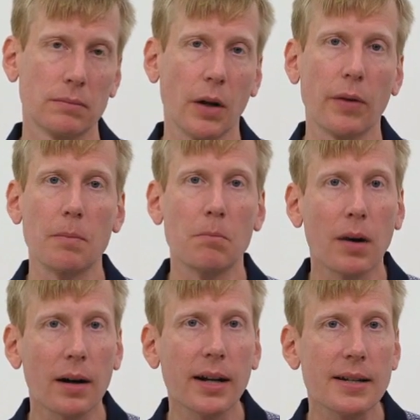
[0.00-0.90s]
Now that
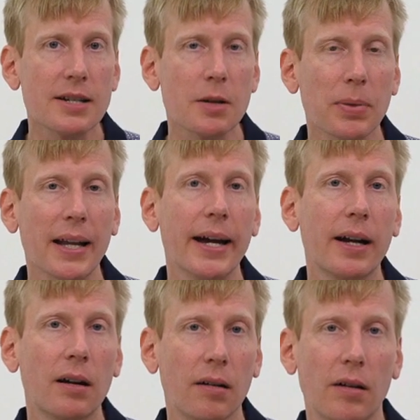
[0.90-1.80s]
market supply
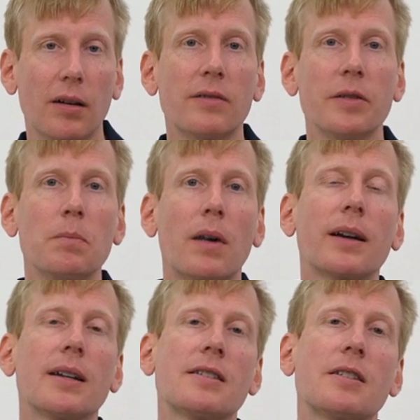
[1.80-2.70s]
curve and market